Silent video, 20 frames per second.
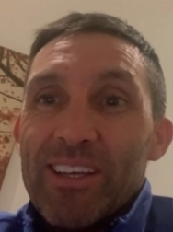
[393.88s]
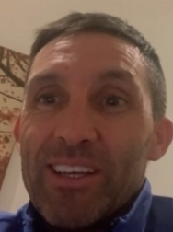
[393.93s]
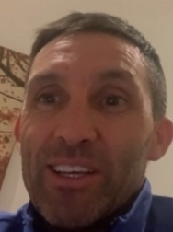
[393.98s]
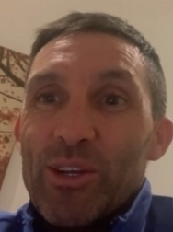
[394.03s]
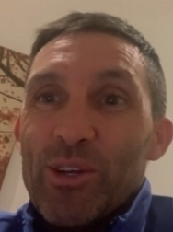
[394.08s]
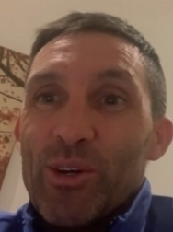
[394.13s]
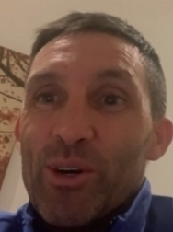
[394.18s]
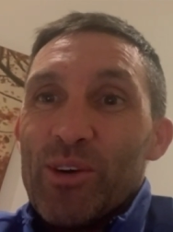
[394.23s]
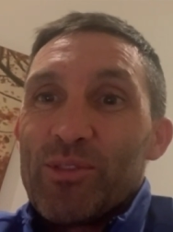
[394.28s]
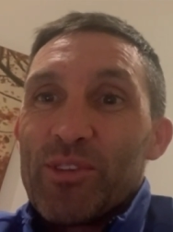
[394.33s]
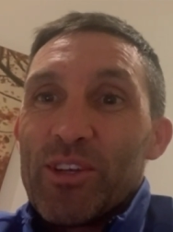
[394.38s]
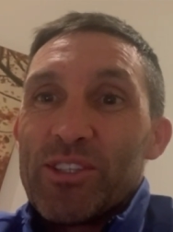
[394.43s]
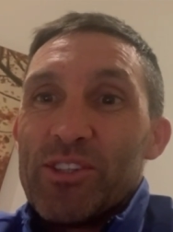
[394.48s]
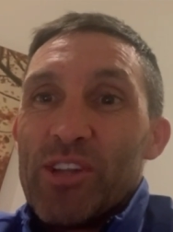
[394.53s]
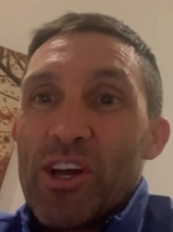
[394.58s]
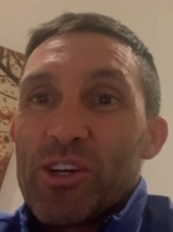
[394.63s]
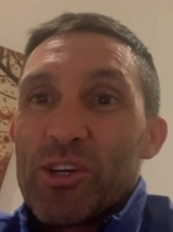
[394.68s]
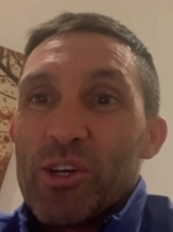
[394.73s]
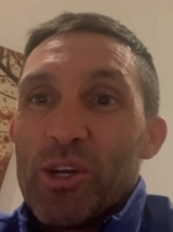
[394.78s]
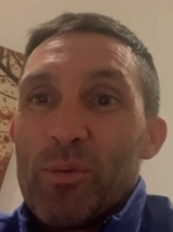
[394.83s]
you know, if there's
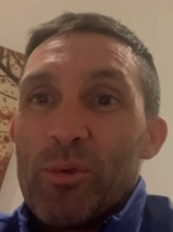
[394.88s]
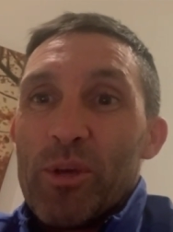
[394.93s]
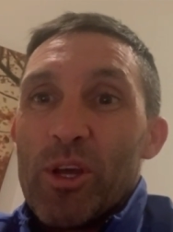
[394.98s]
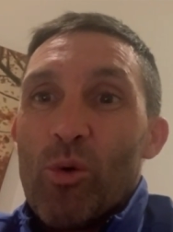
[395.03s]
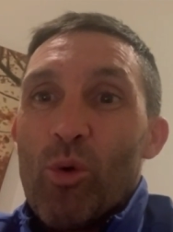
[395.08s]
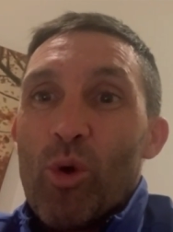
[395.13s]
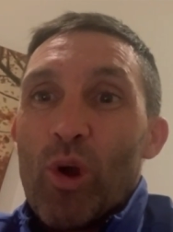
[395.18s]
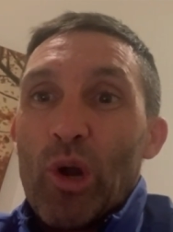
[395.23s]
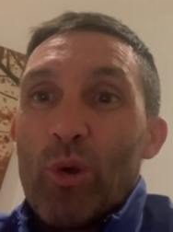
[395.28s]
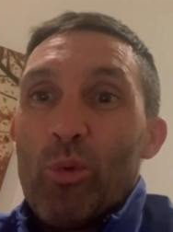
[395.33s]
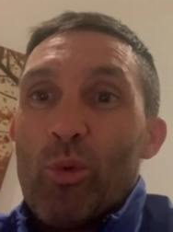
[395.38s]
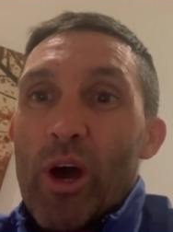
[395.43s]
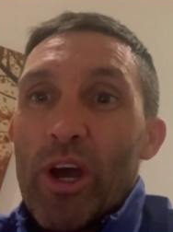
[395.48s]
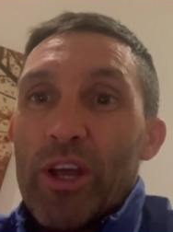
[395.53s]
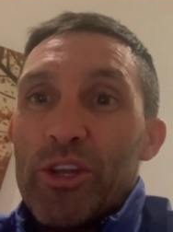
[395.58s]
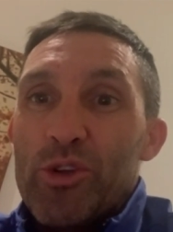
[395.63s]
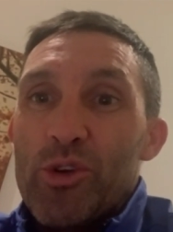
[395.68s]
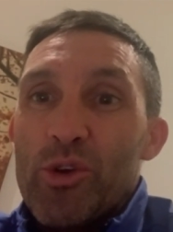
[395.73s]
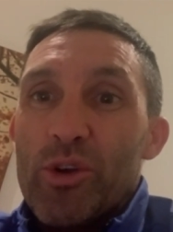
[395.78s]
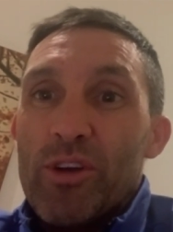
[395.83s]
not going to be a
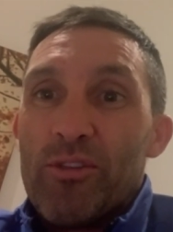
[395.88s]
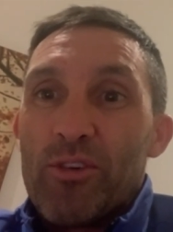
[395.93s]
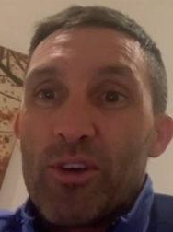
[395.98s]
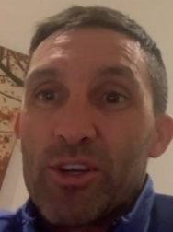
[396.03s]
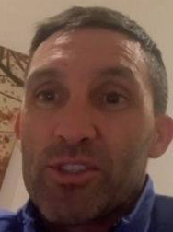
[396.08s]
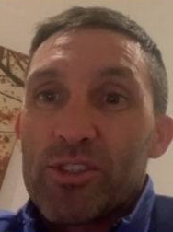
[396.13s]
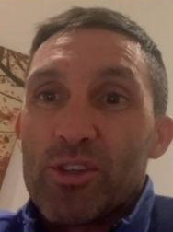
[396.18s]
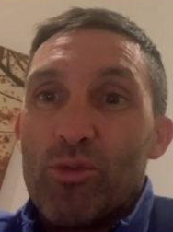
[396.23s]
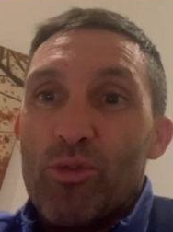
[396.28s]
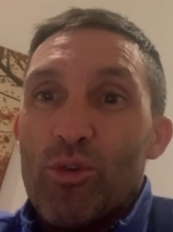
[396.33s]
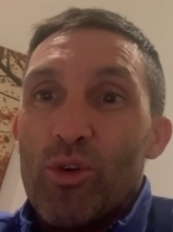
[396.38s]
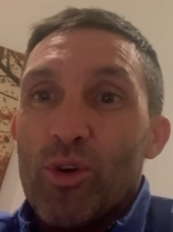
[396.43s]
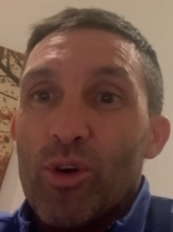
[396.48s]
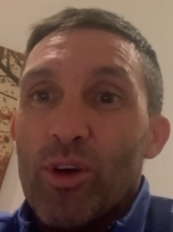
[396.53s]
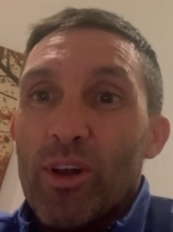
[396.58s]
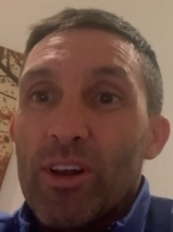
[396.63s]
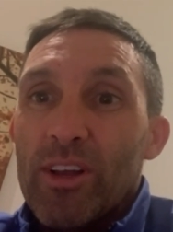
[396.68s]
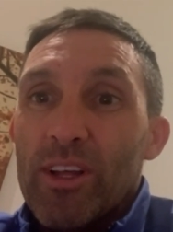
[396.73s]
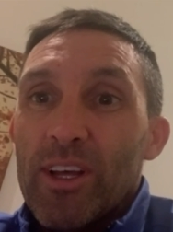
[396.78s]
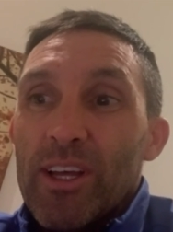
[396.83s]
worldwide universal
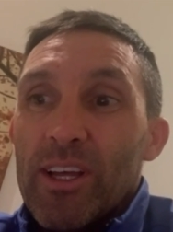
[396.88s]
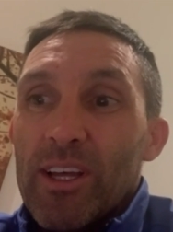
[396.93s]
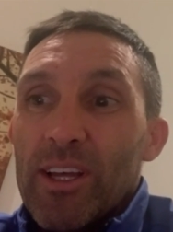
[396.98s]
rule,